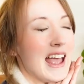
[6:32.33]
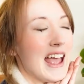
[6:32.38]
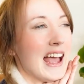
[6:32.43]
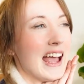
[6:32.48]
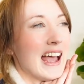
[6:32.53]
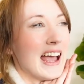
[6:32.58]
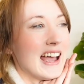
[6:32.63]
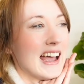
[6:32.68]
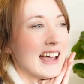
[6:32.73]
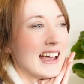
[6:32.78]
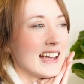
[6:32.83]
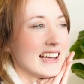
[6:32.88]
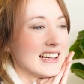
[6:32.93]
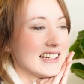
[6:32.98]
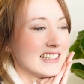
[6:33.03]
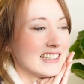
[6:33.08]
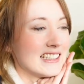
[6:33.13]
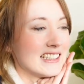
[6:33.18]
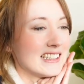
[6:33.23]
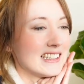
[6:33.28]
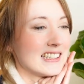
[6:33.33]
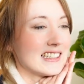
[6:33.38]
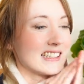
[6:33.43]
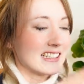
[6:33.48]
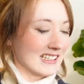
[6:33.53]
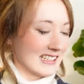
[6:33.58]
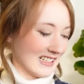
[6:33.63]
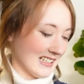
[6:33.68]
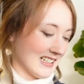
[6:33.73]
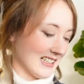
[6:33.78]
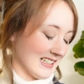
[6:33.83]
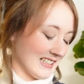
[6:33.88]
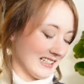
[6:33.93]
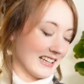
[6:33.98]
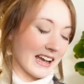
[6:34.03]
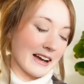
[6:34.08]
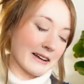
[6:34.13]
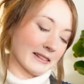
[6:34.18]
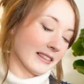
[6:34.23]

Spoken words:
And yeah,